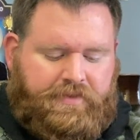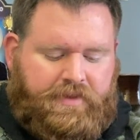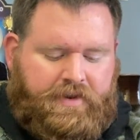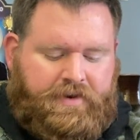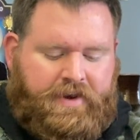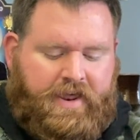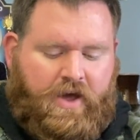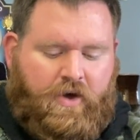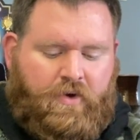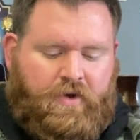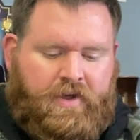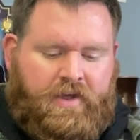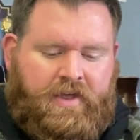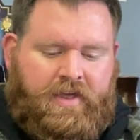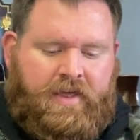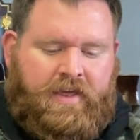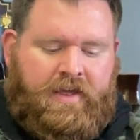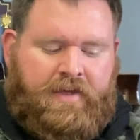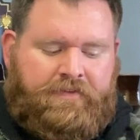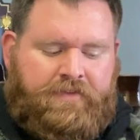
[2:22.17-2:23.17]
Now,
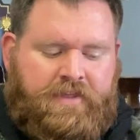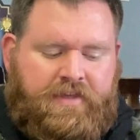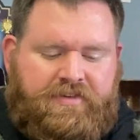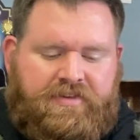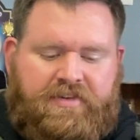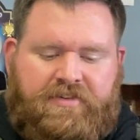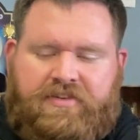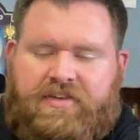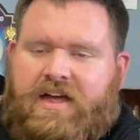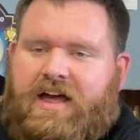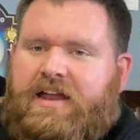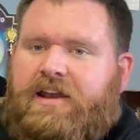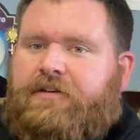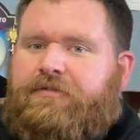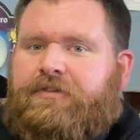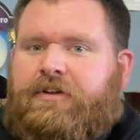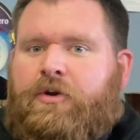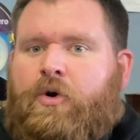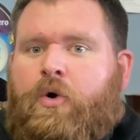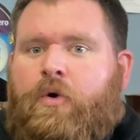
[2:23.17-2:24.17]
this is kind
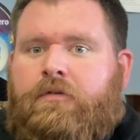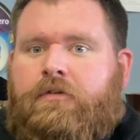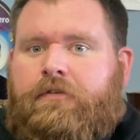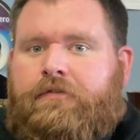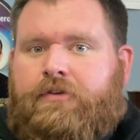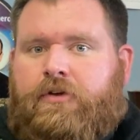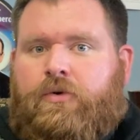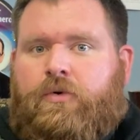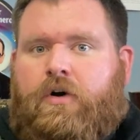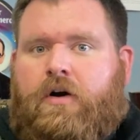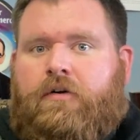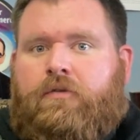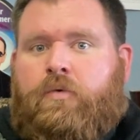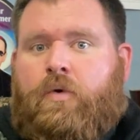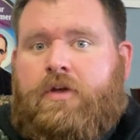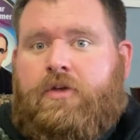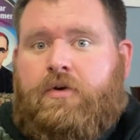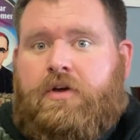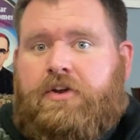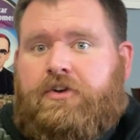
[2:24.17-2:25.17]
of an overview of
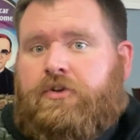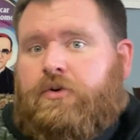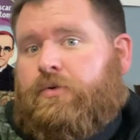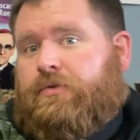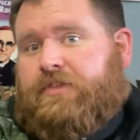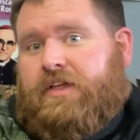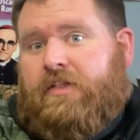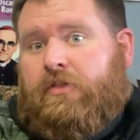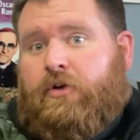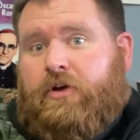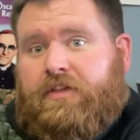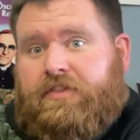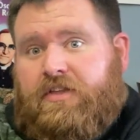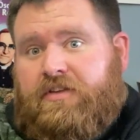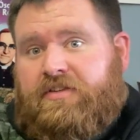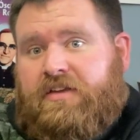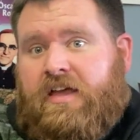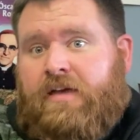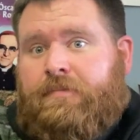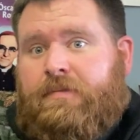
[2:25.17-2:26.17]
what you can do. They look at
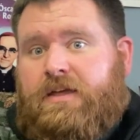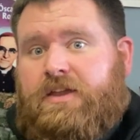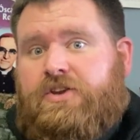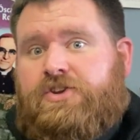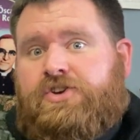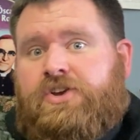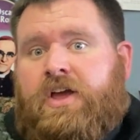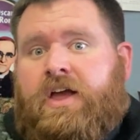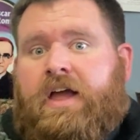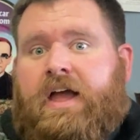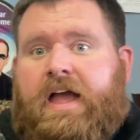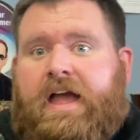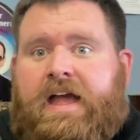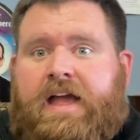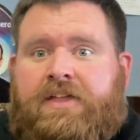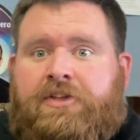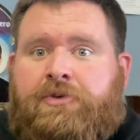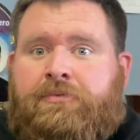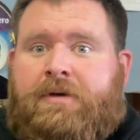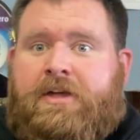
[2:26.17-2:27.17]
this image
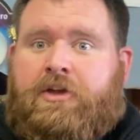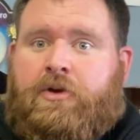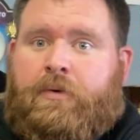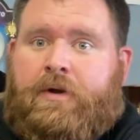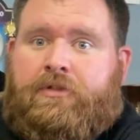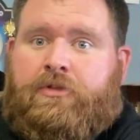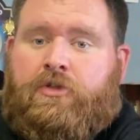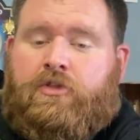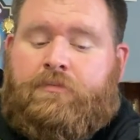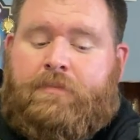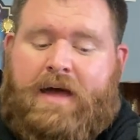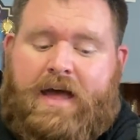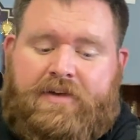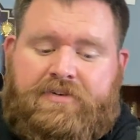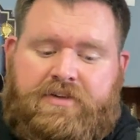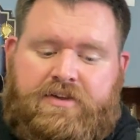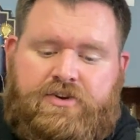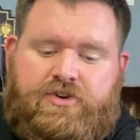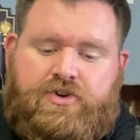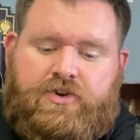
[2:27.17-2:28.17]
and you make your way through the
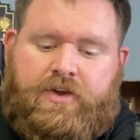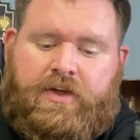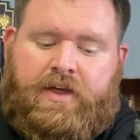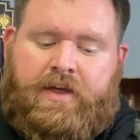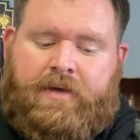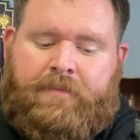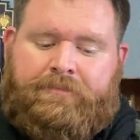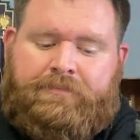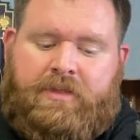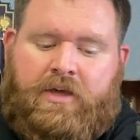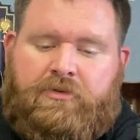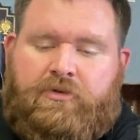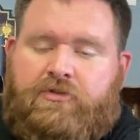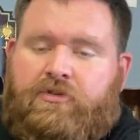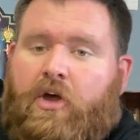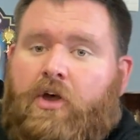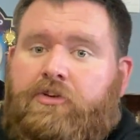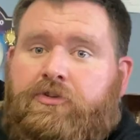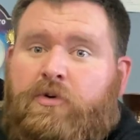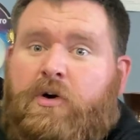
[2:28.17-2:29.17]
passage. Now, there's
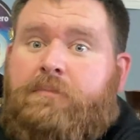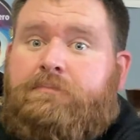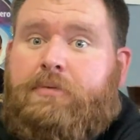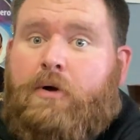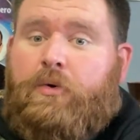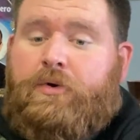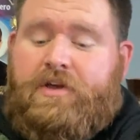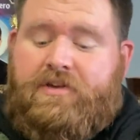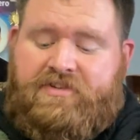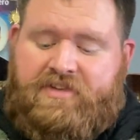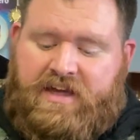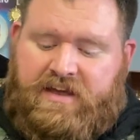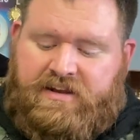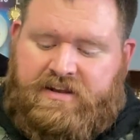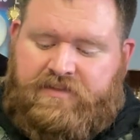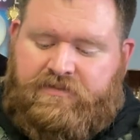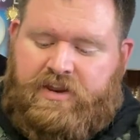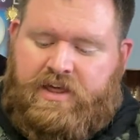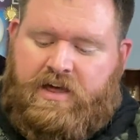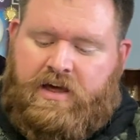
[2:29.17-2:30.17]
also a bonus
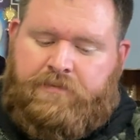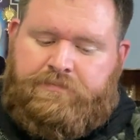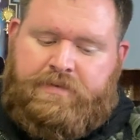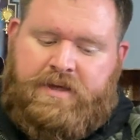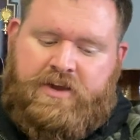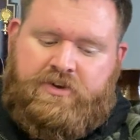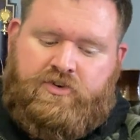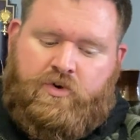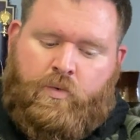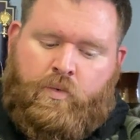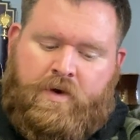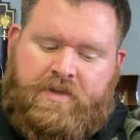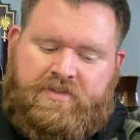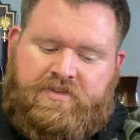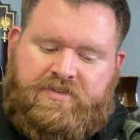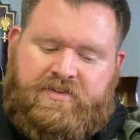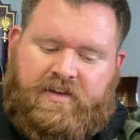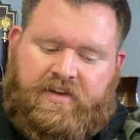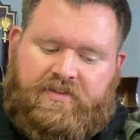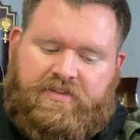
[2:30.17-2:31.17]
activity on page
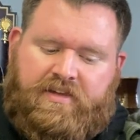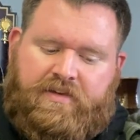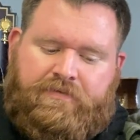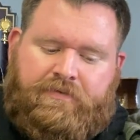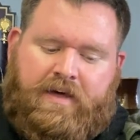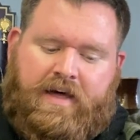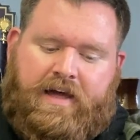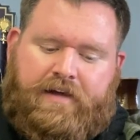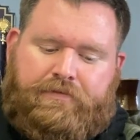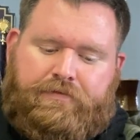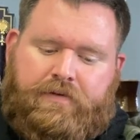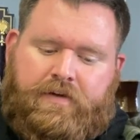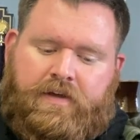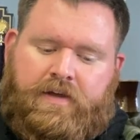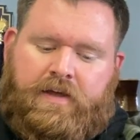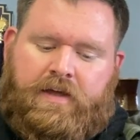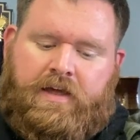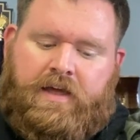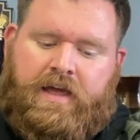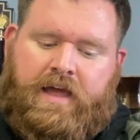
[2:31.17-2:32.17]
165.
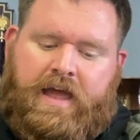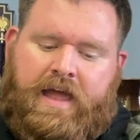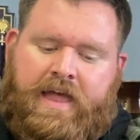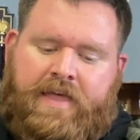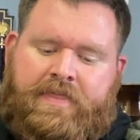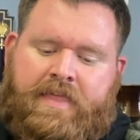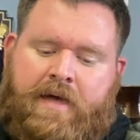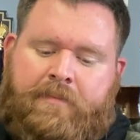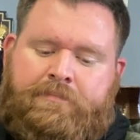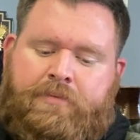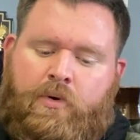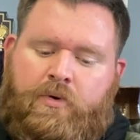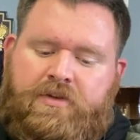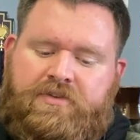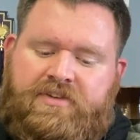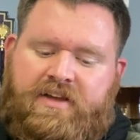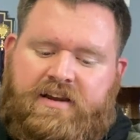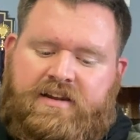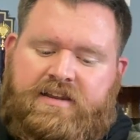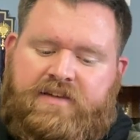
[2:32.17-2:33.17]
And that
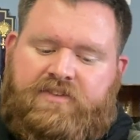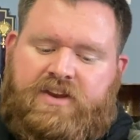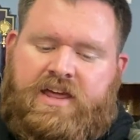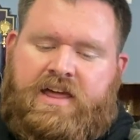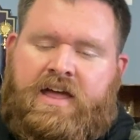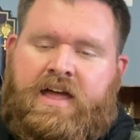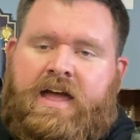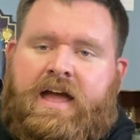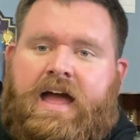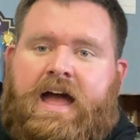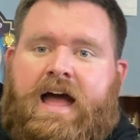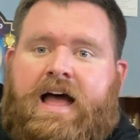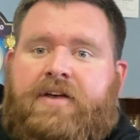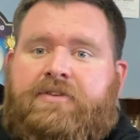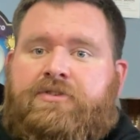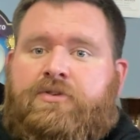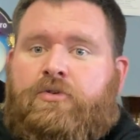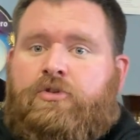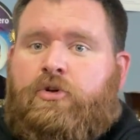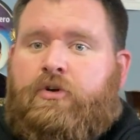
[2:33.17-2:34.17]
bonus activity
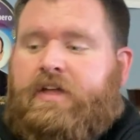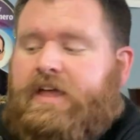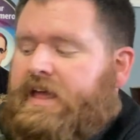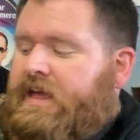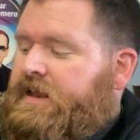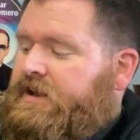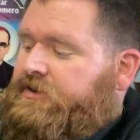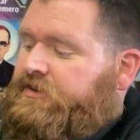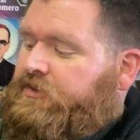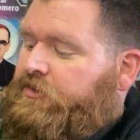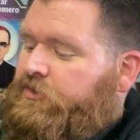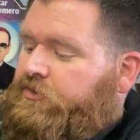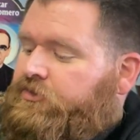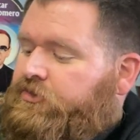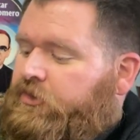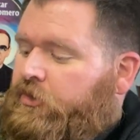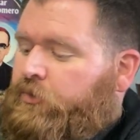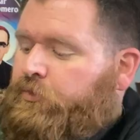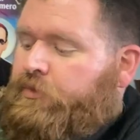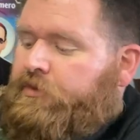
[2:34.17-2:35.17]
has you look into your
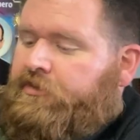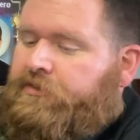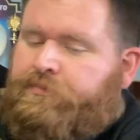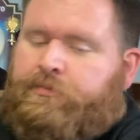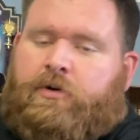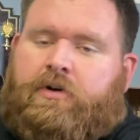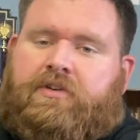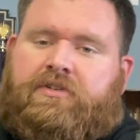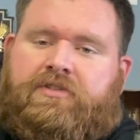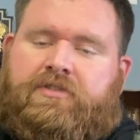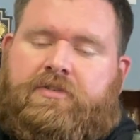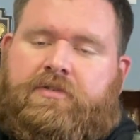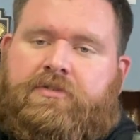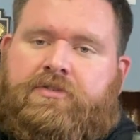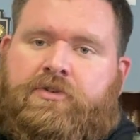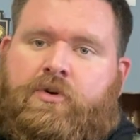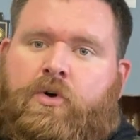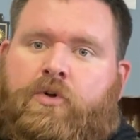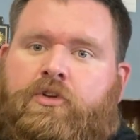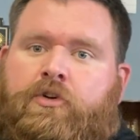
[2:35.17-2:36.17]
children's books.
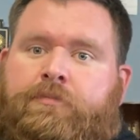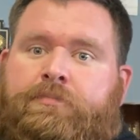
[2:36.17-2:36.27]
So their